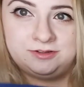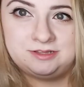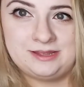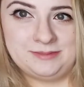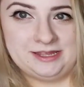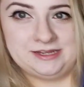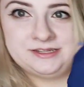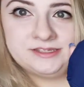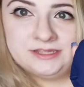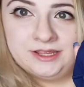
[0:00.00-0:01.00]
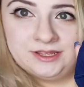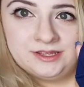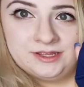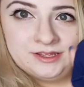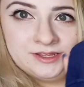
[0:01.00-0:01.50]
Lululemon.
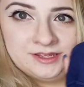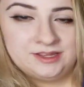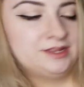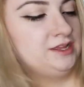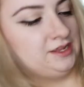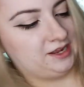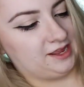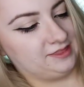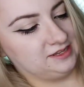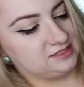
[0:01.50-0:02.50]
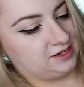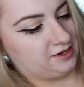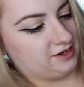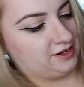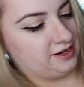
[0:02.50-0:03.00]
And these
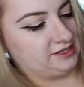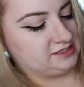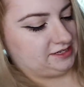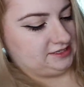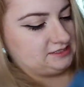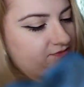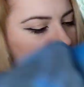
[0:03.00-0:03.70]
are a size